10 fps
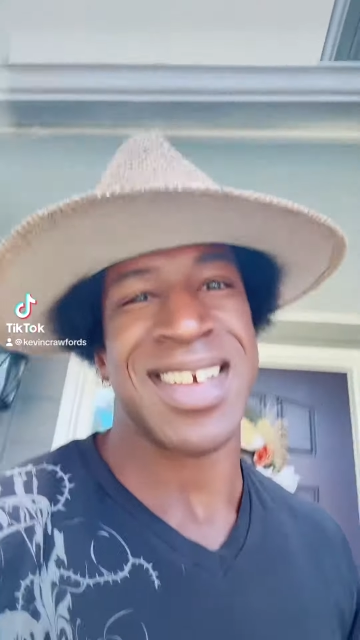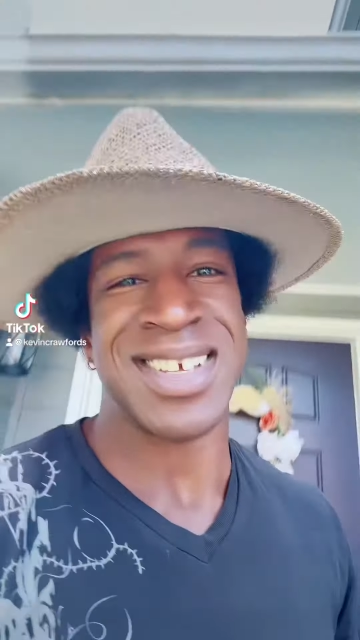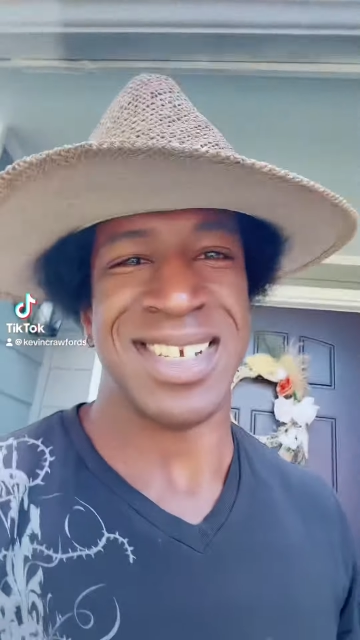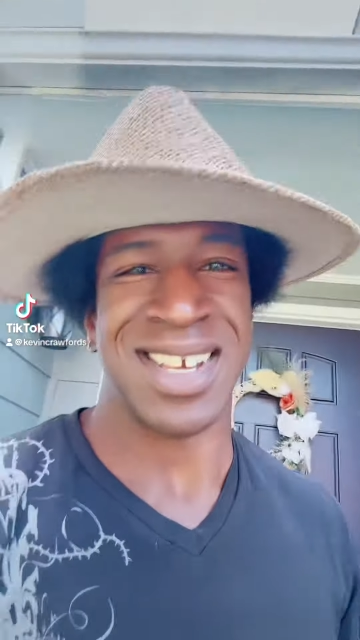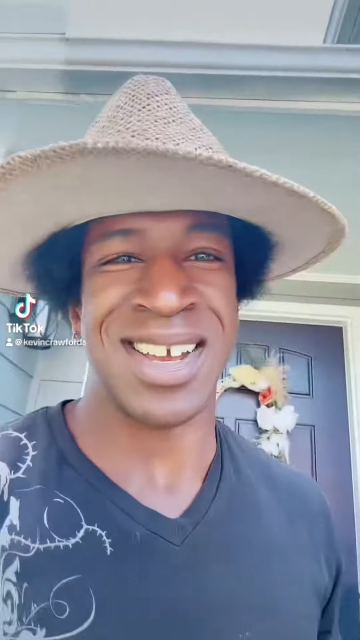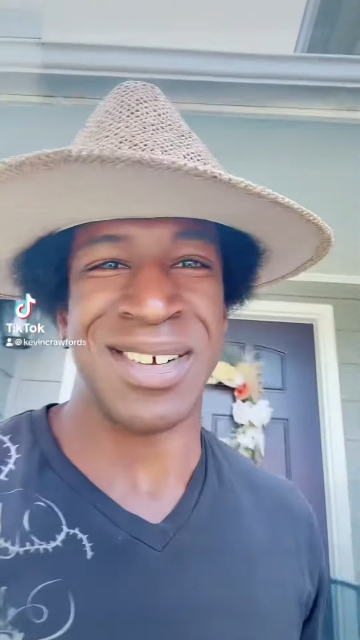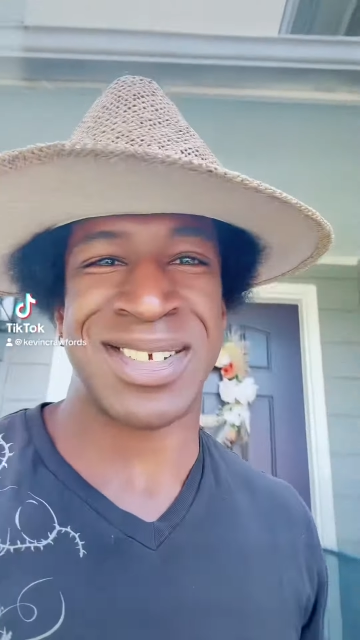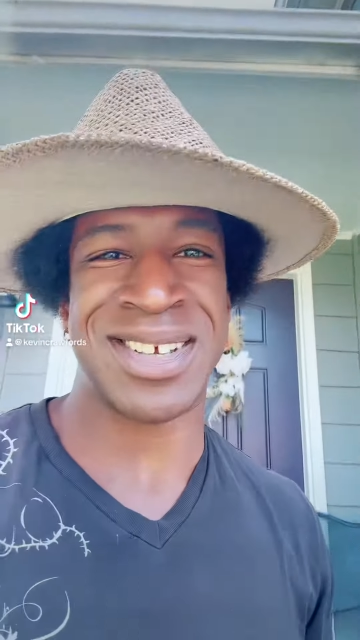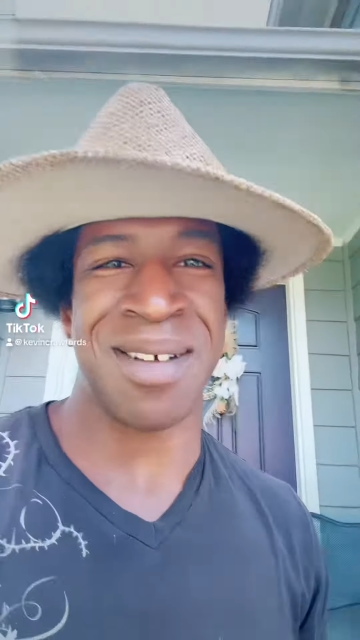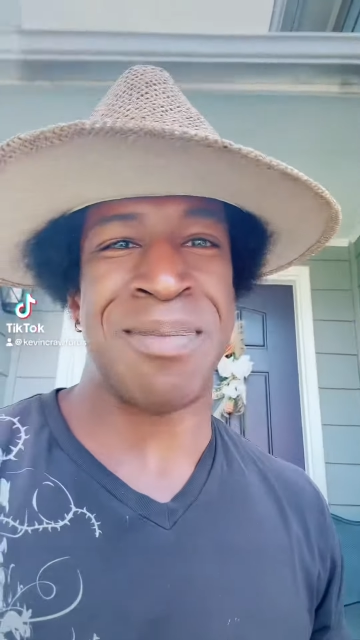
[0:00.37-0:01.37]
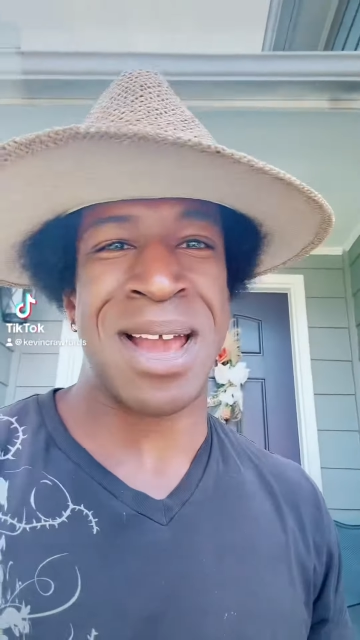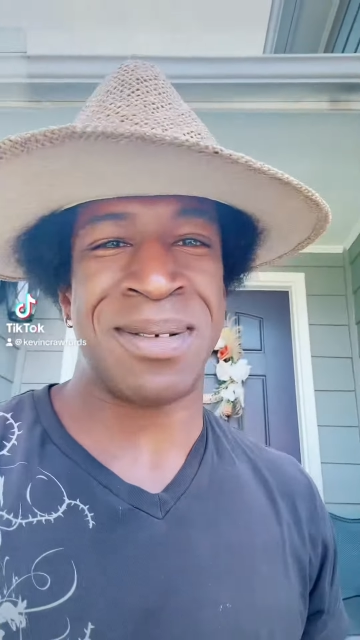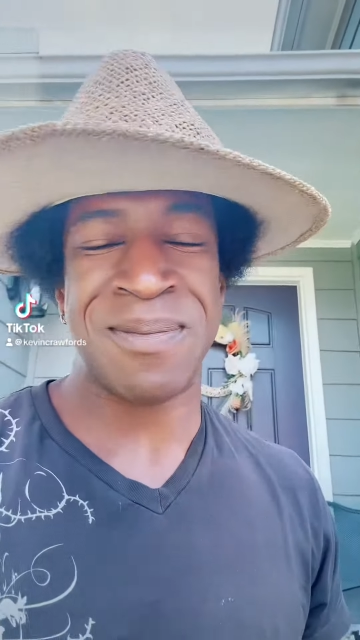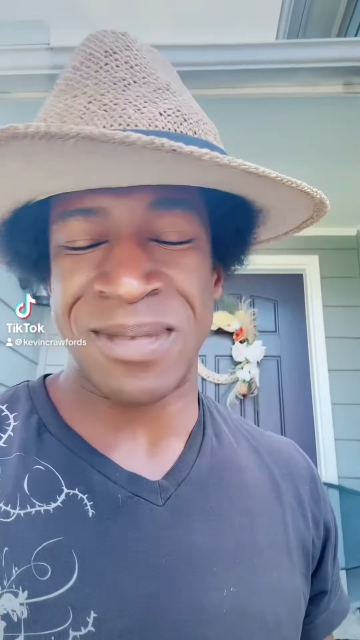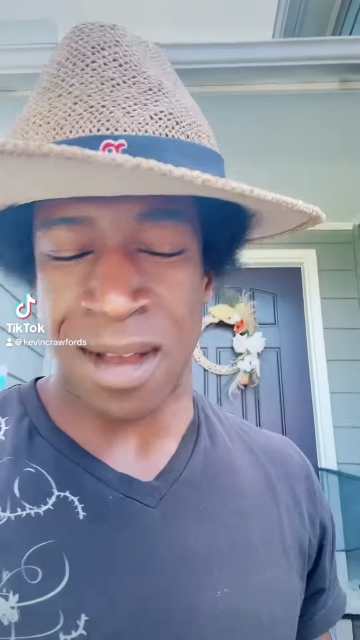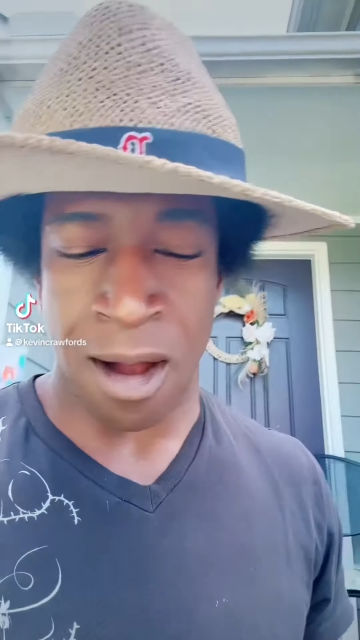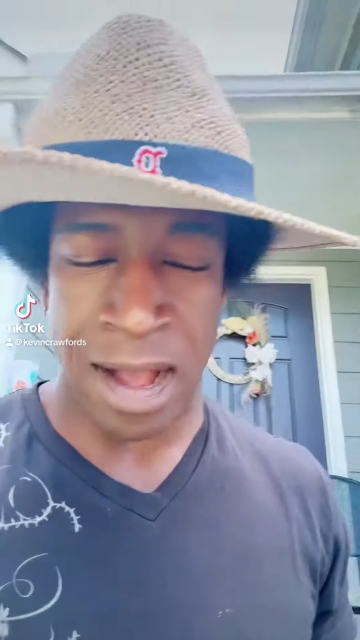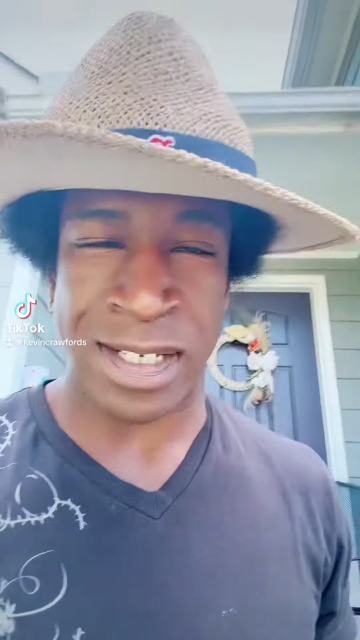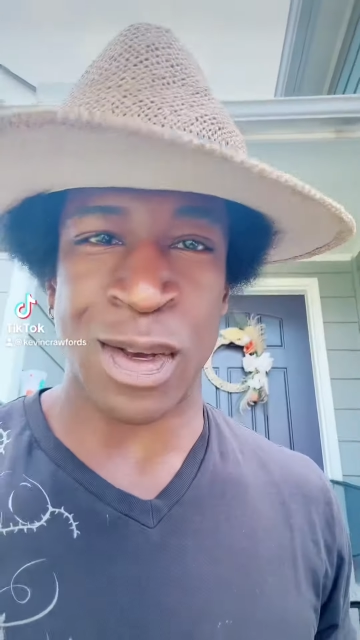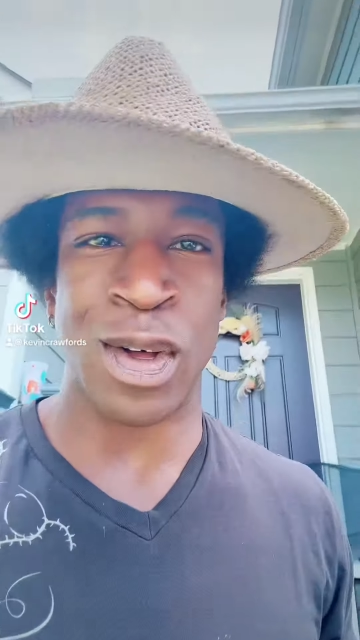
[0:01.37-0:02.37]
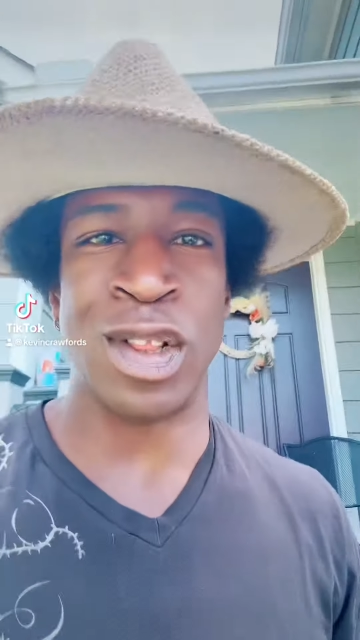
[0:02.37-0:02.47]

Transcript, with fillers: Yeah, what's up, baby? All right, so it